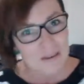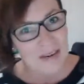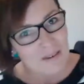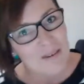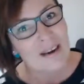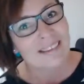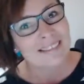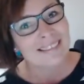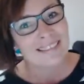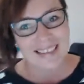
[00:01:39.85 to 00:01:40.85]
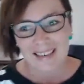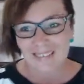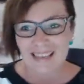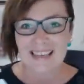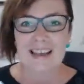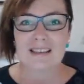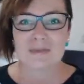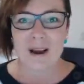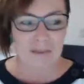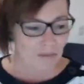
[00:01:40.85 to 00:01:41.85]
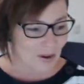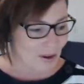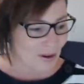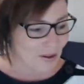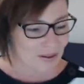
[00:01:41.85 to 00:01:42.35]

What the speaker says: Good evening. Good evening. Glass of wine for you.